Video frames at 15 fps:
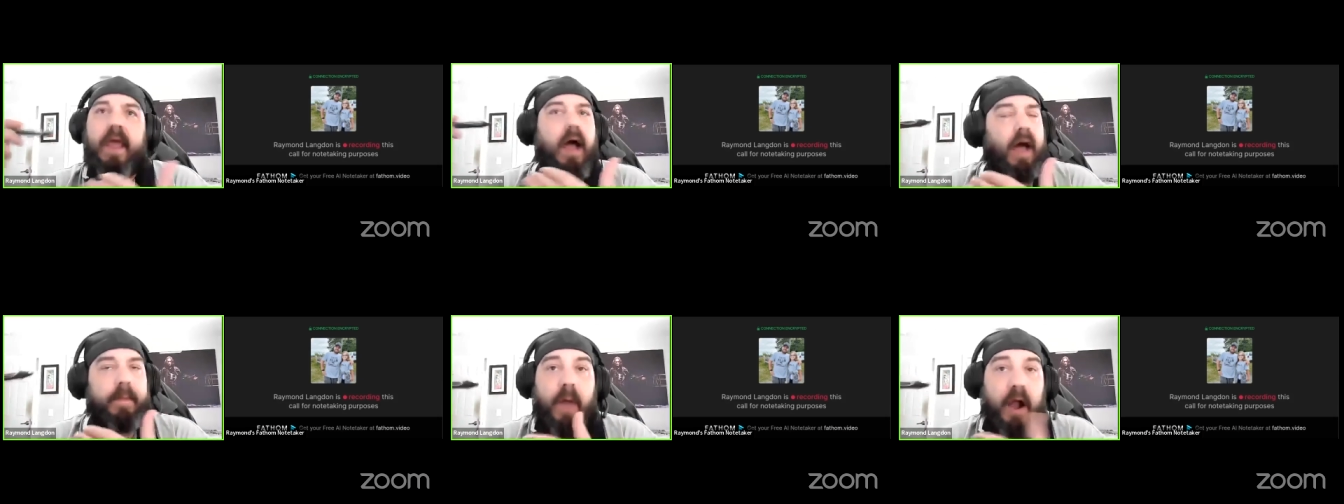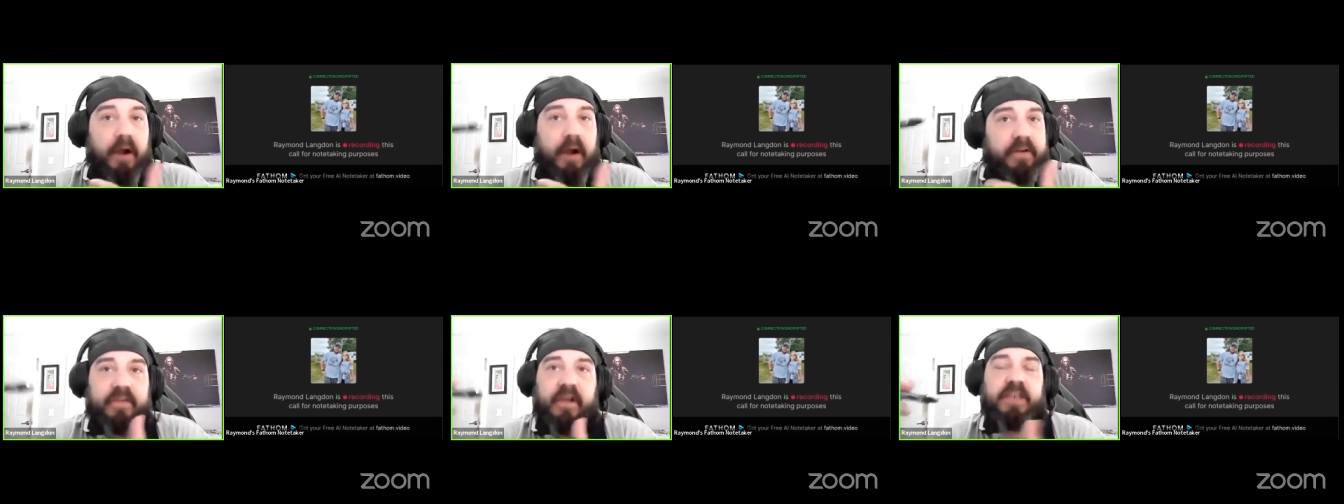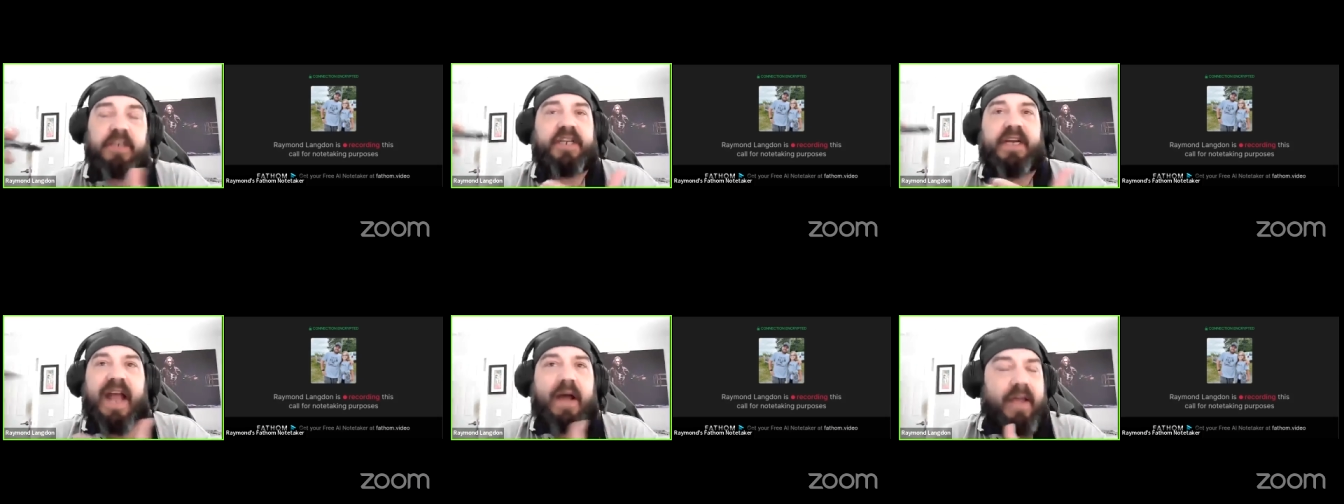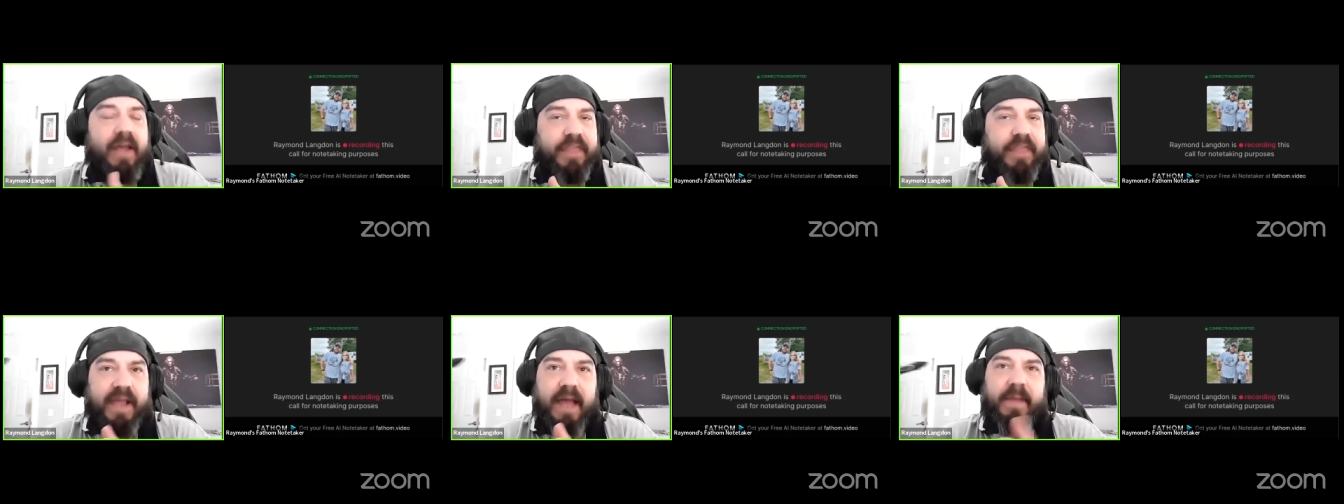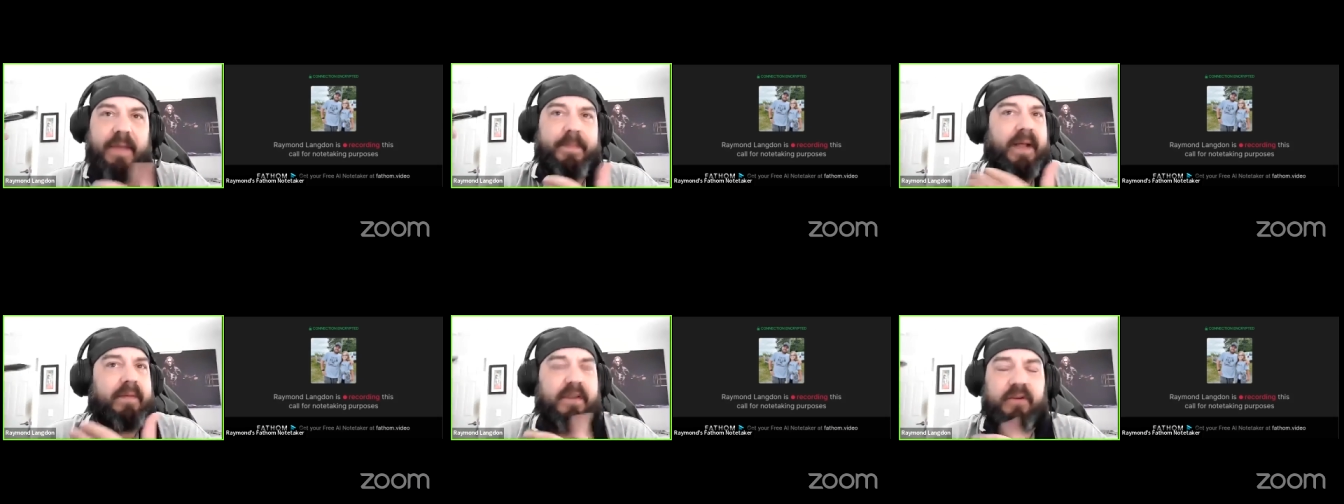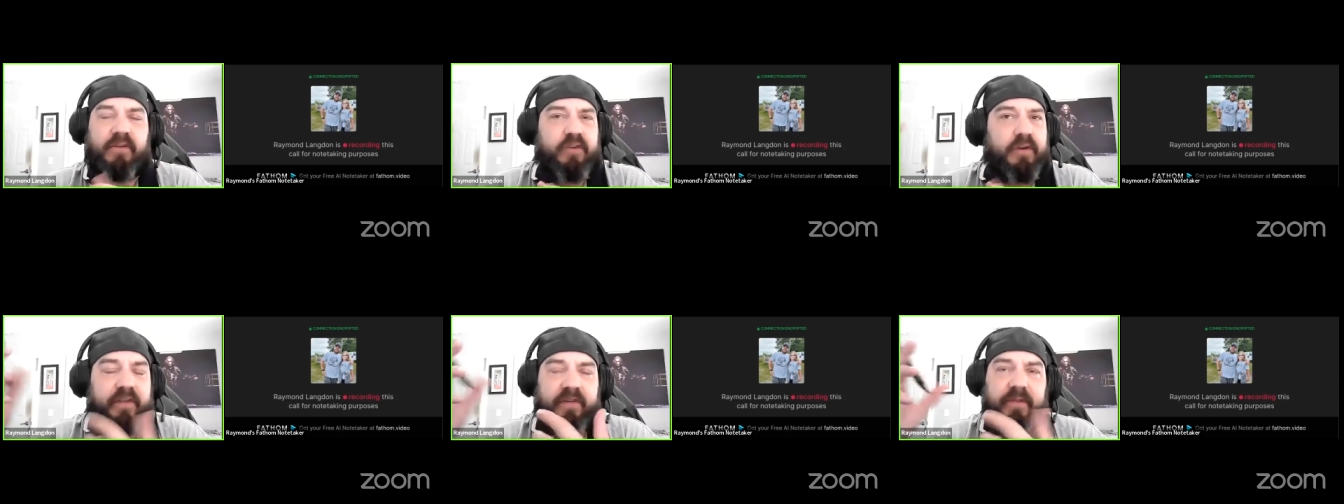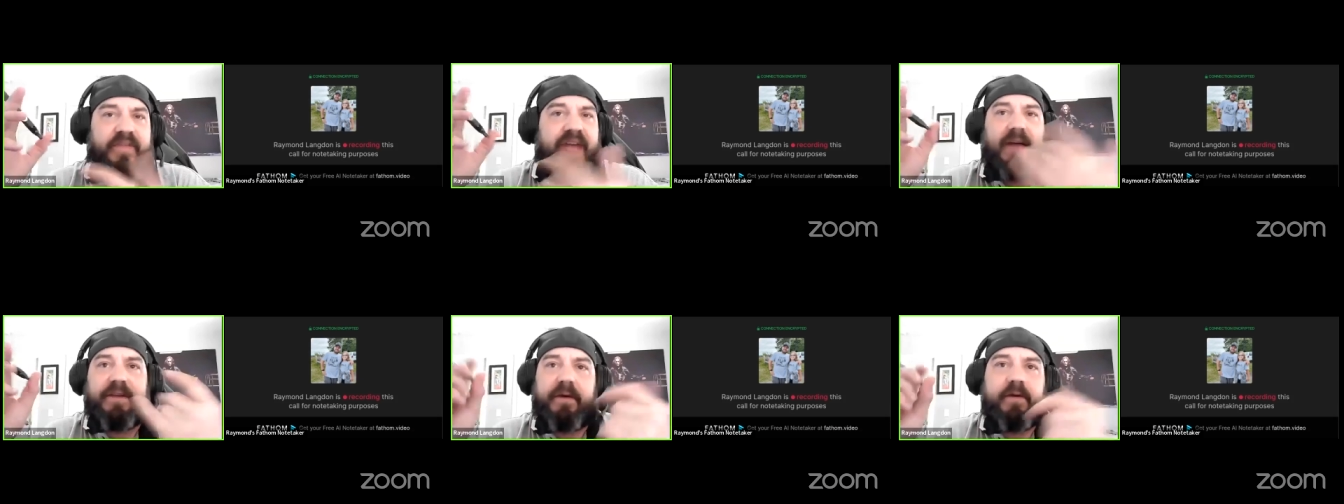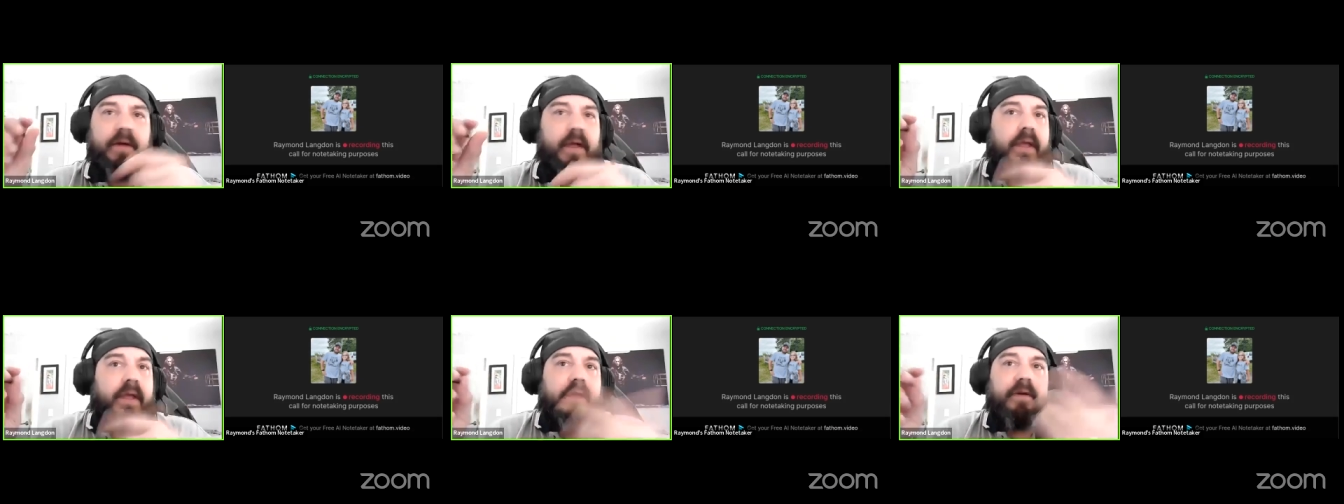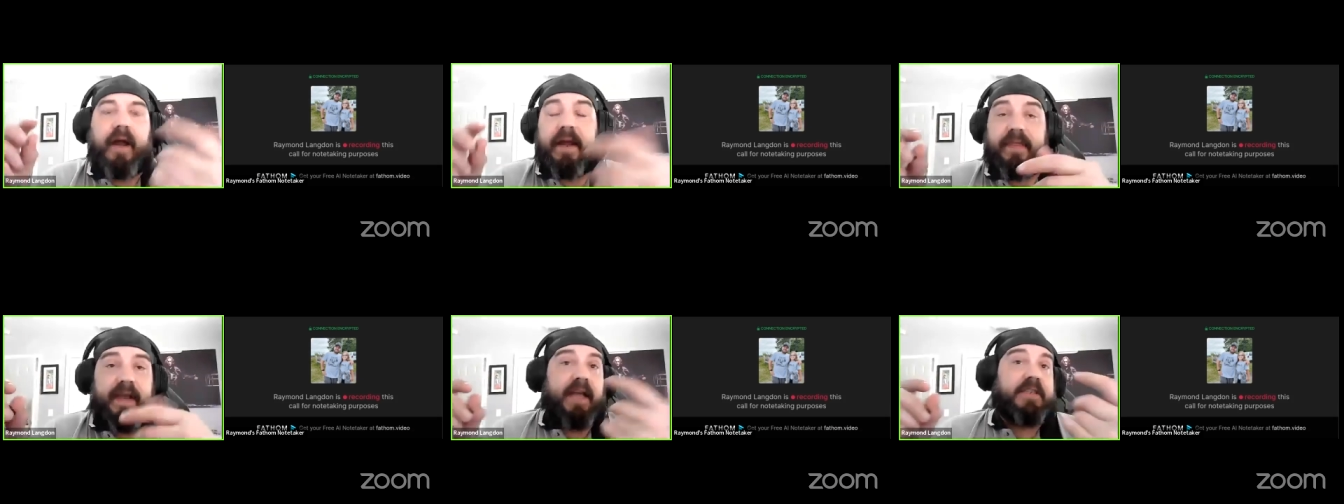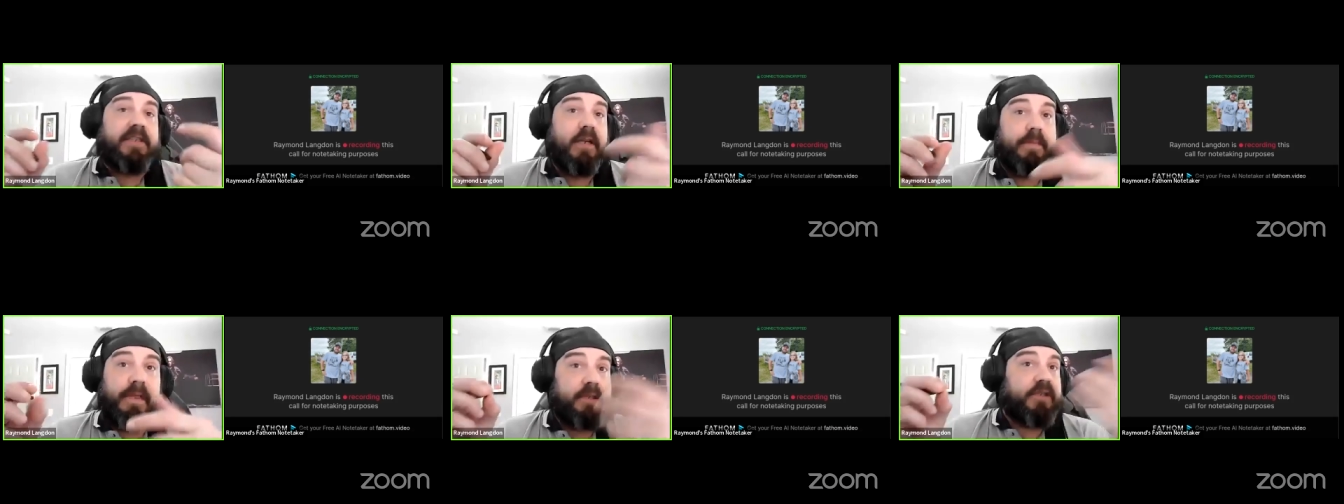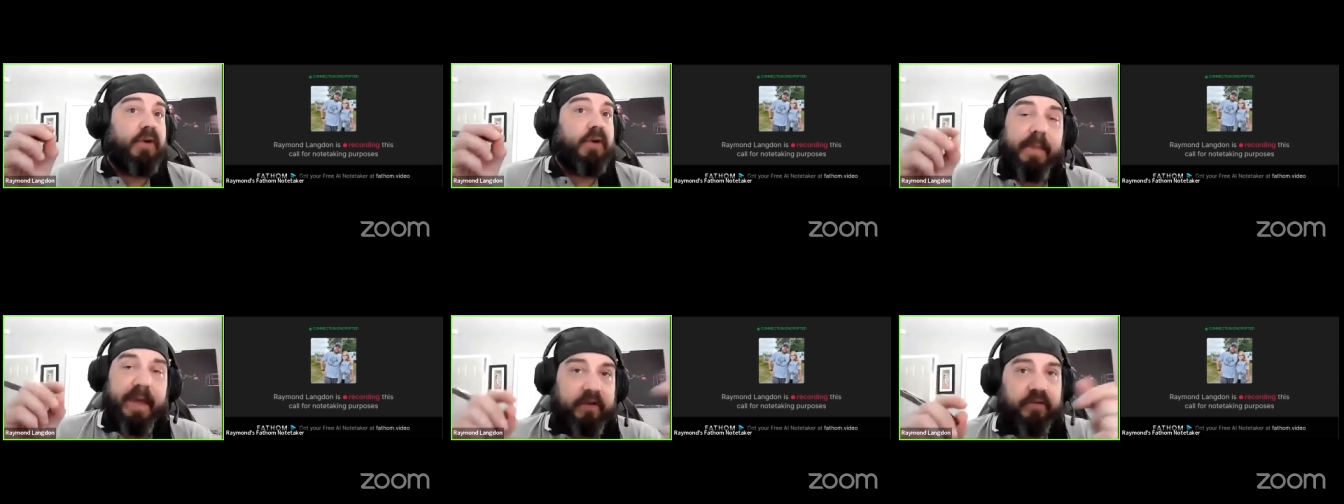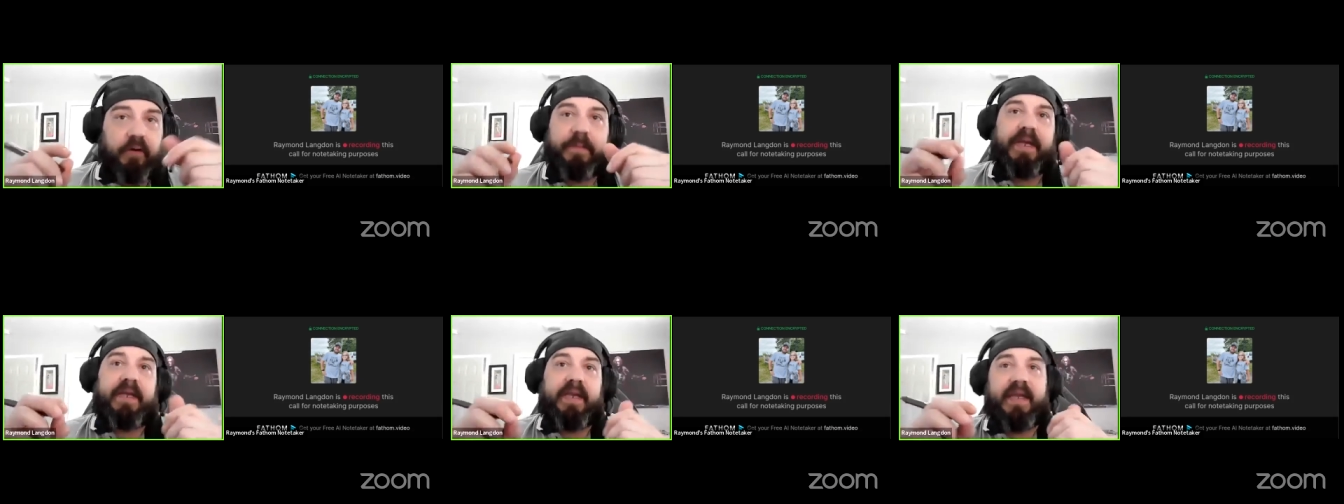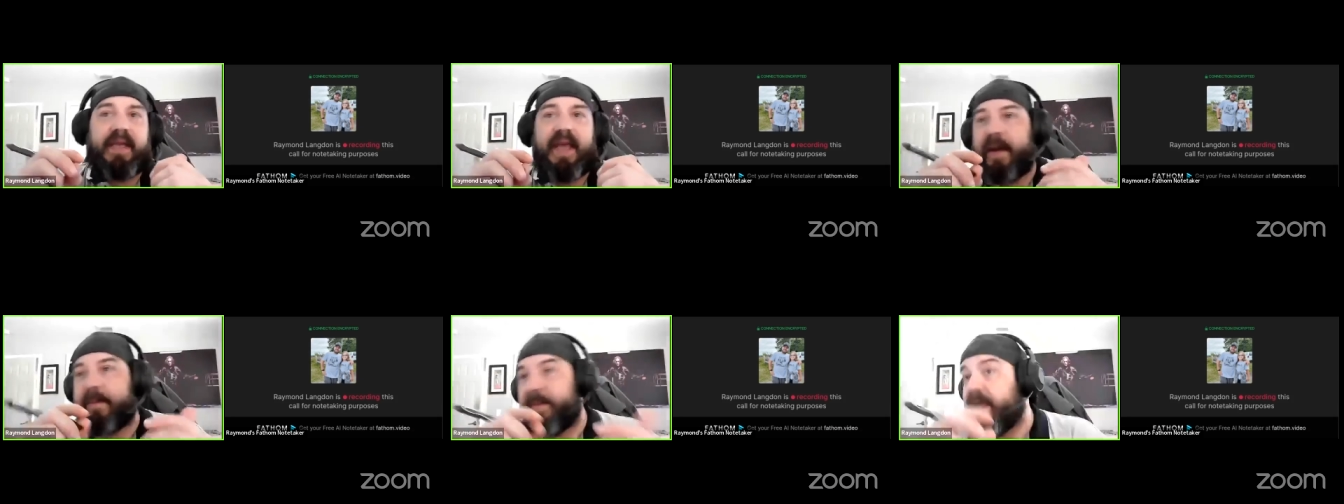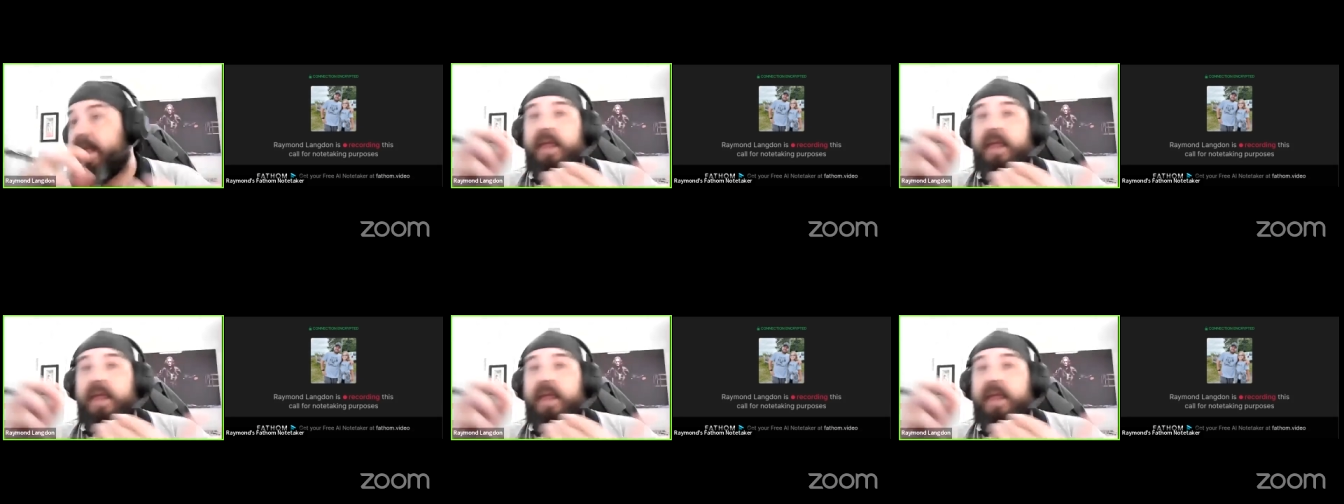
um, our discussion and how I think I might be able to show you some value, right? And the guy's gonna be like, sure, man, shoot me a DM.